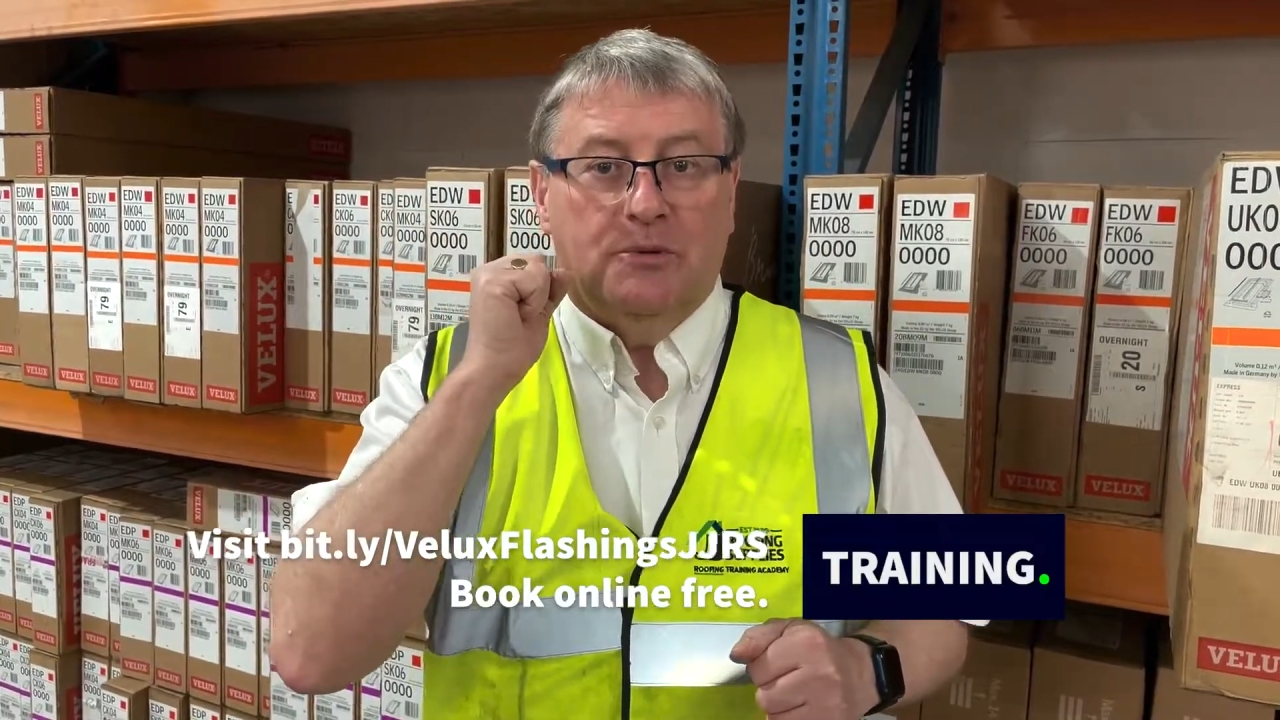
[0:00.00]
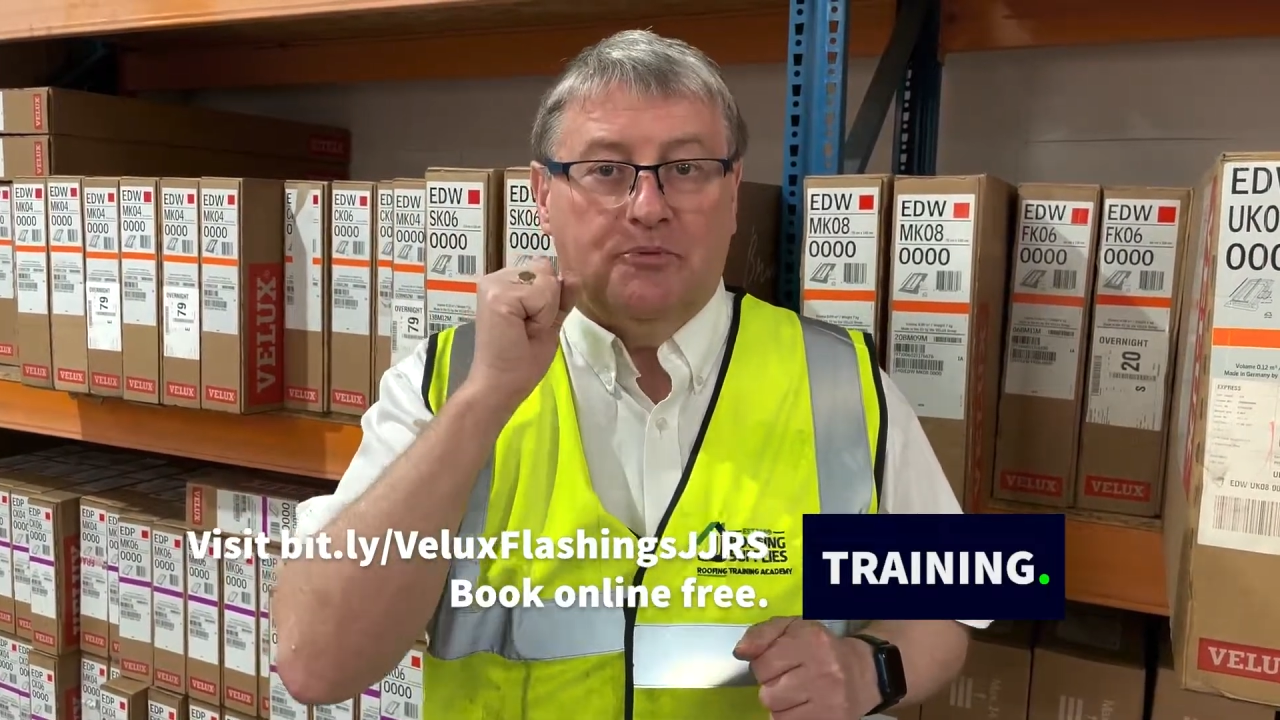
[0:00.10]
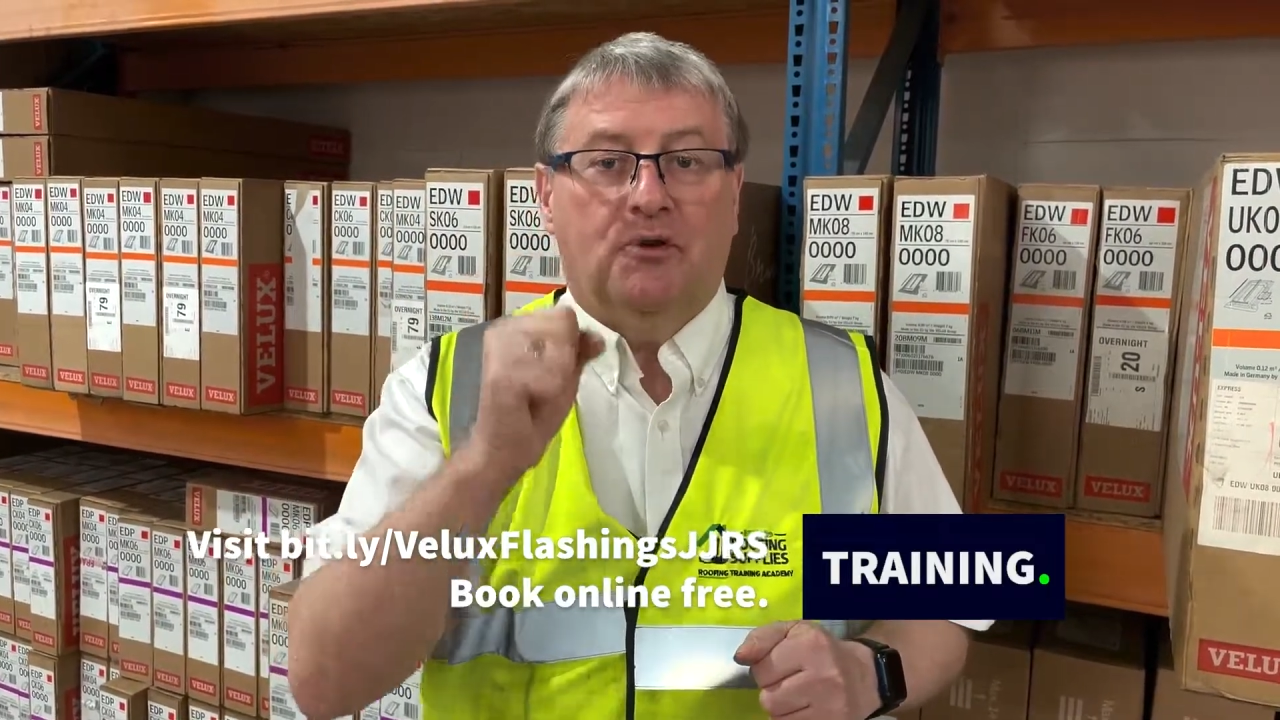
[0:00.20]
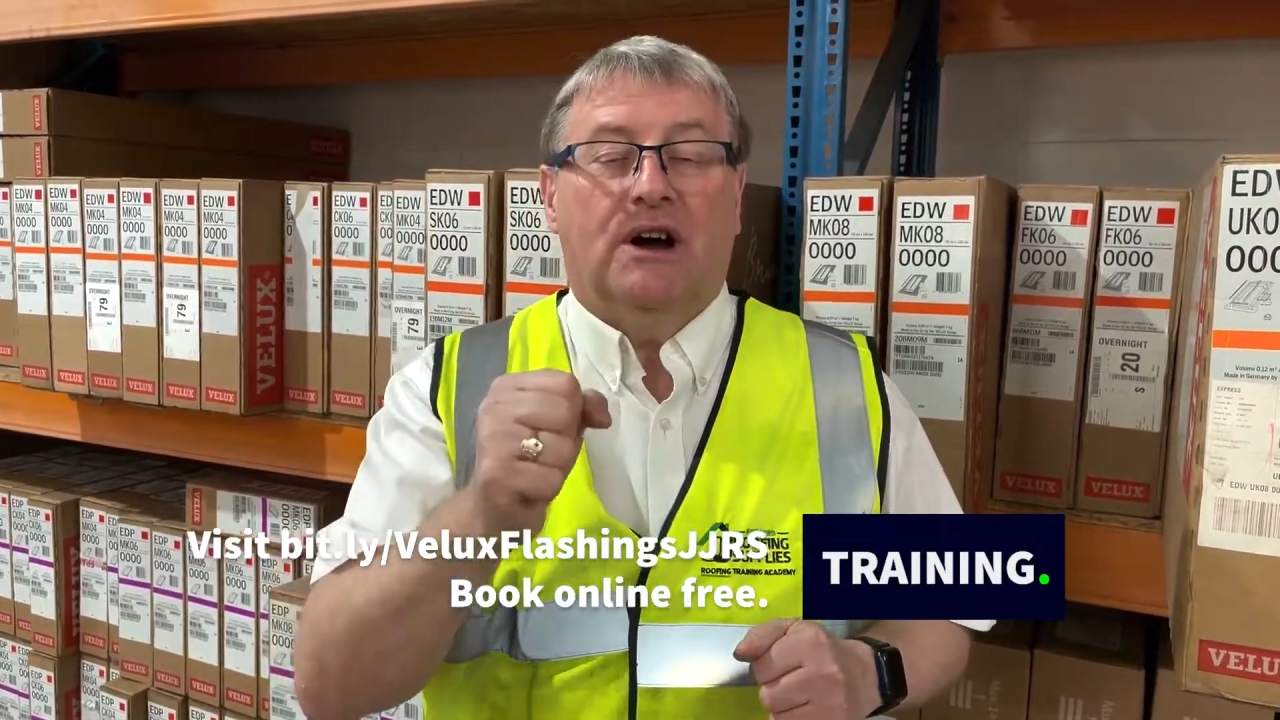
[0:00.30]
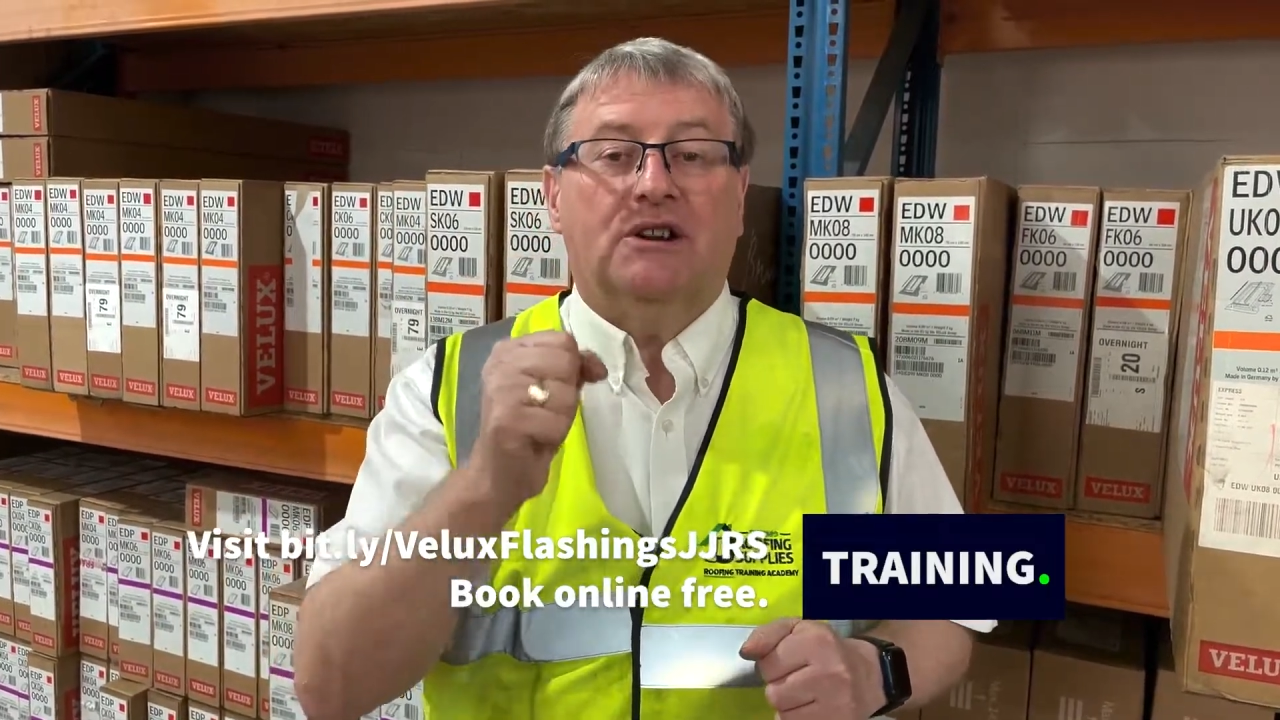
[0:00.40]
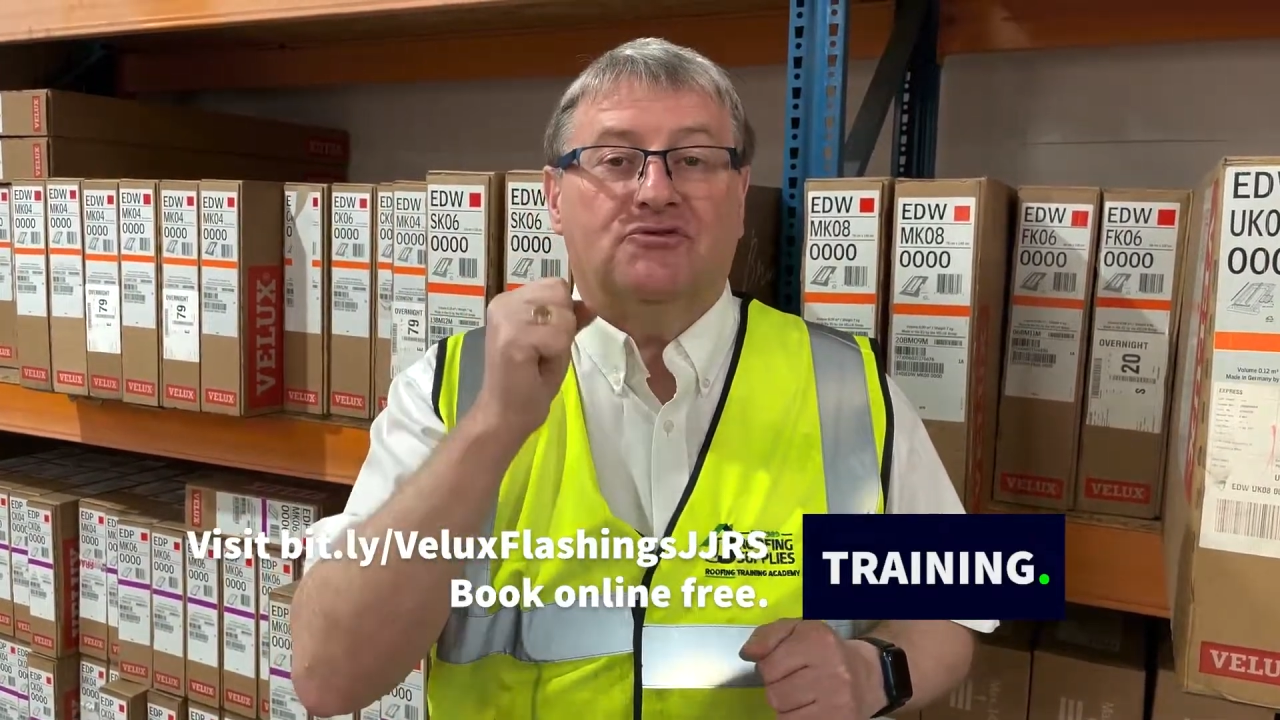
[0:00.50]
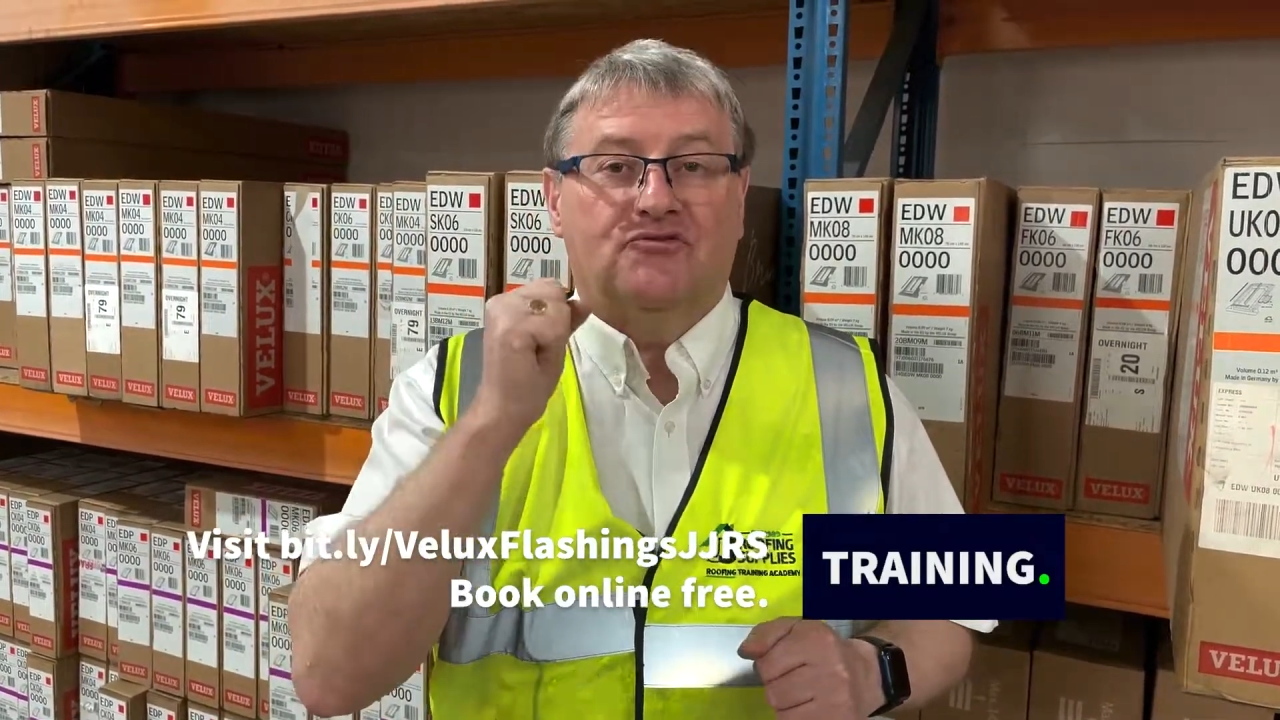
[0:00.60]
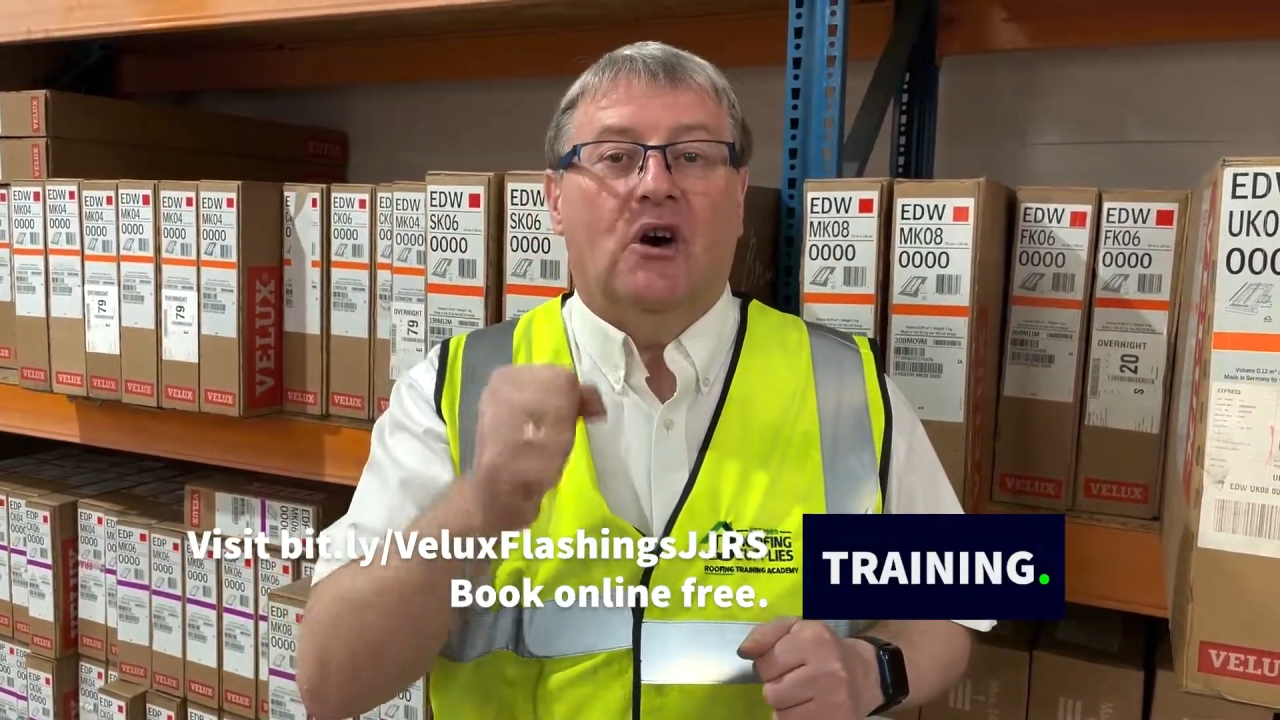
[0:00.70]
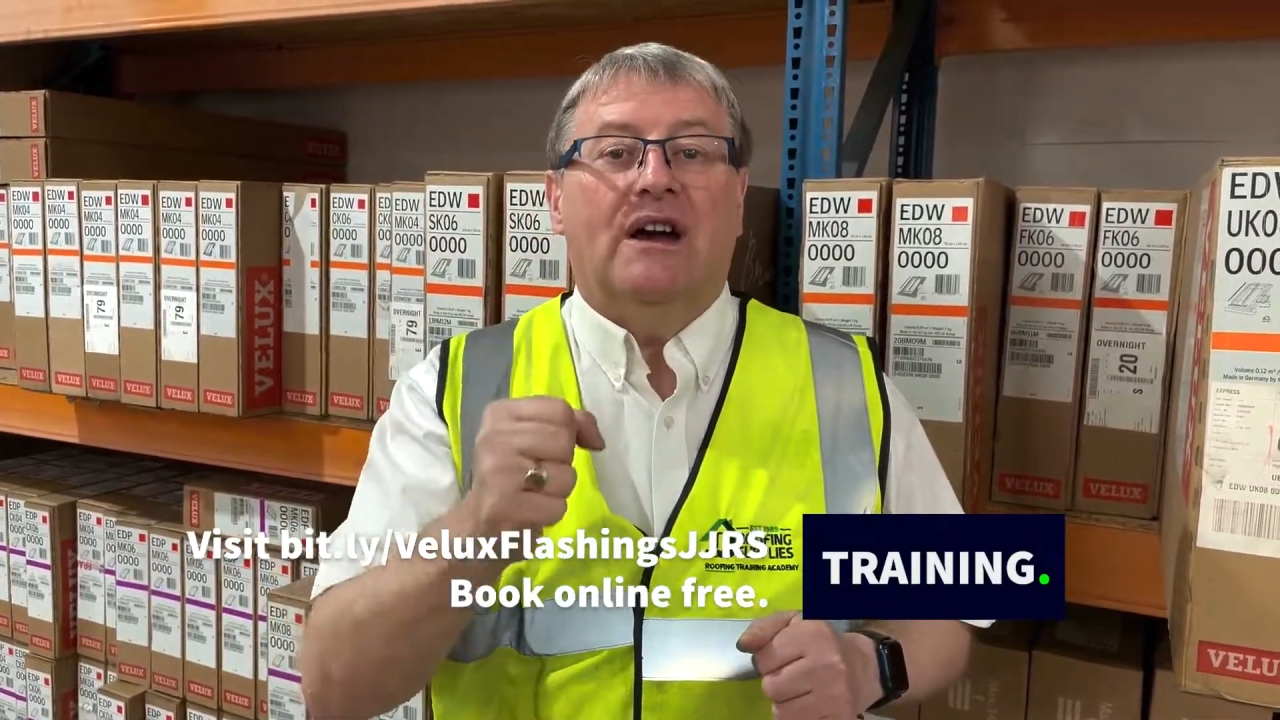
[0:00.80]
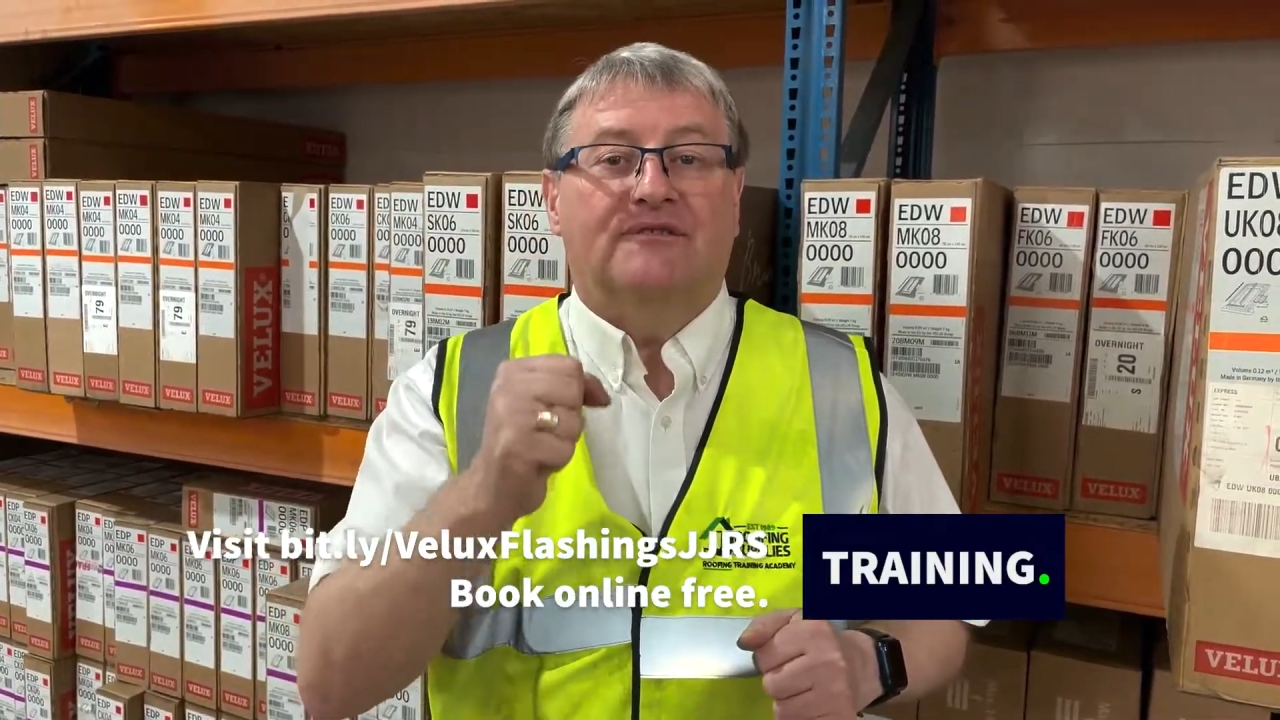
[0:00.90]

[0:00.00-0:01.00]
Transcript: the product right